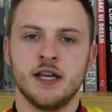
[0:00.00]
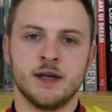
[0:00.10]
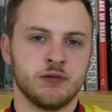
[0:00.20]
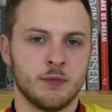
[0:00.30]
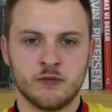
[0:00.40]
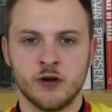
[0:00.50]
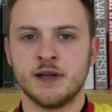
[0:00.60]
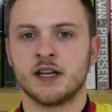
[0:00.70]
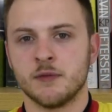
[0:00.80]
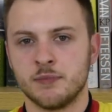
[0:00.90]
it probably will
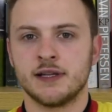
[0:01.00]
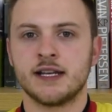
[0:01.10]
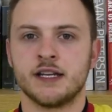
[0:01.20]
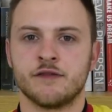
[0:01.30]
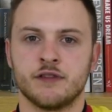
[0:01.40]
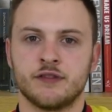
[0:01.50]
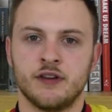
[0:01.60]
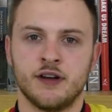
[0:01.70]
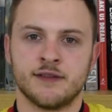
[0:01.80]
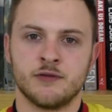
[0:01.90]
be a completely different
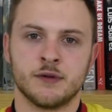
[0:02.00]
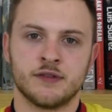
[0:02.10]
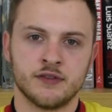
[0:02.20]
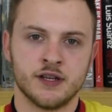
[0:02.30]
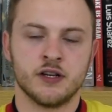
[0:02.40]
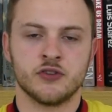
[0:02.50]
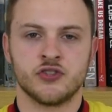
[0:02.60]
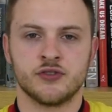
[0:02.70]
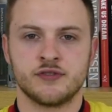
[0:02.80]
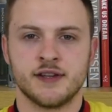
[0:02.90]
side to what we see on
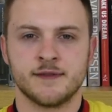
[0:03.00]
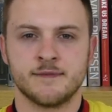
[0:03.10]
Tuesday.